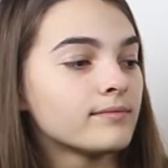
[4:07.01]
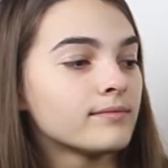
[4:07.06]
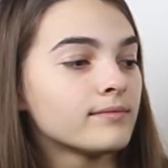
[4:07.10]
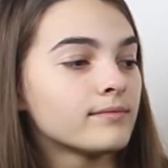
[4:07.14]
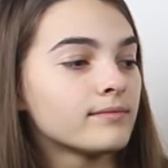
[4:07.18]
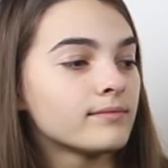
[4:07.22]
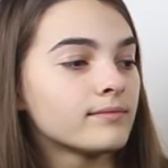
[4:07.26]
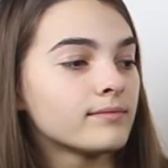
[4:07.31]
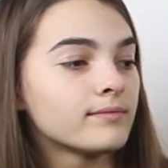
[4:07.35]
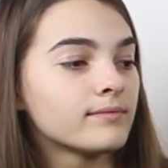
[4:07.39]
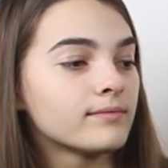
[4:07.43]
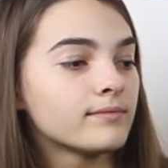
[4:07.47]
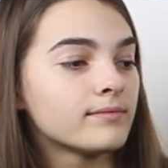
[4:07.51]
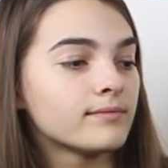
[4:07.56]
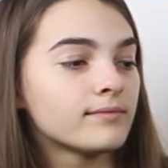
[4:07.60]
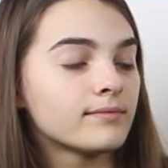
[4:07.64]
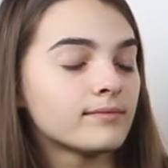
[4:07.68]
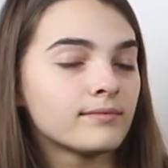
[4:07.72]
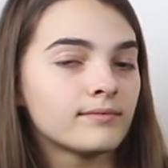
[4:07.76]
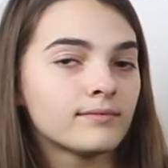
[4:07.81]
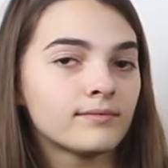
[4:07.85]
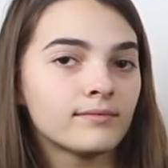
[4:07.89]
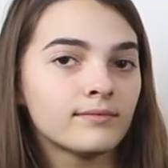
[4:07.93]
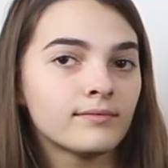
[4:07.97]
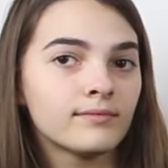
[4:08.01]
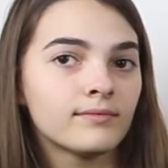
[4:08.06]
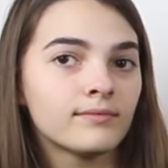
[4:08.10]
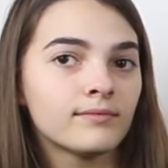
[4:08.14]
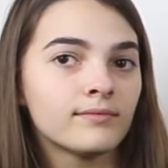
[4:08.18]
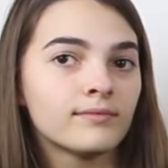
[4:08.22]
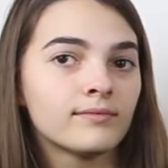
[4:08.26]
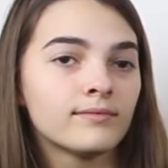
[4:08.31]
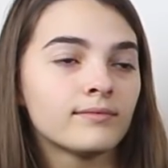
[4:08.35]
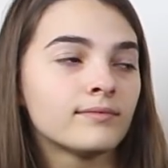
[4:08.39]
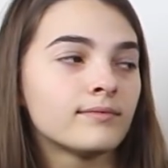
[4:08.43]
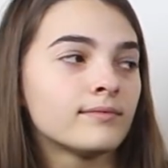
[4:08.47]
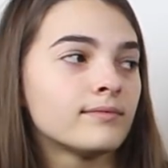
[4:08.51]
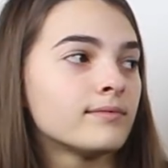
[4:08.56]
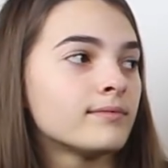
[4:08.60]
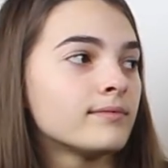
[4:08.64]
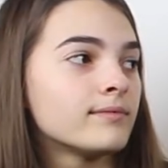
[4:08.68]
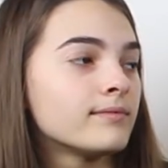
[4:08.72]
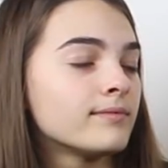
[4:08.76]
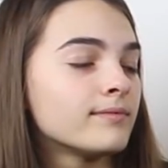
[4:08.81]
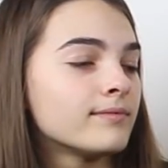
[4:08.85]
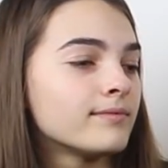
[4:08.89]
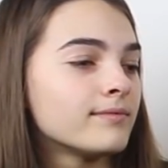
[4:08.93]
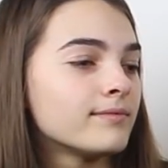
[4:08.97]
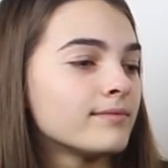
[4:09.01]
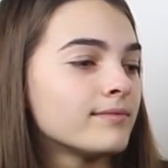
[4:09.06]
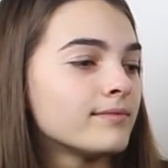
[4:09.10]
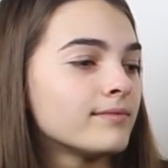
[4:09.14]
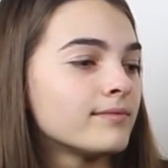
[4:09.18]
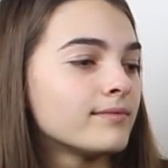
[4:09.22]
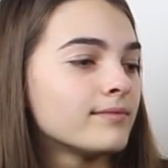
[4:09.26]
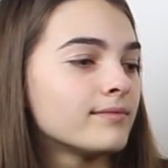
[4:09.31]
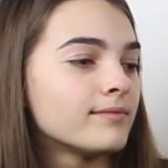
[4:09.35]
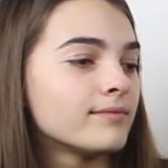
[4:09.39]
No words are spoken by the person on screen.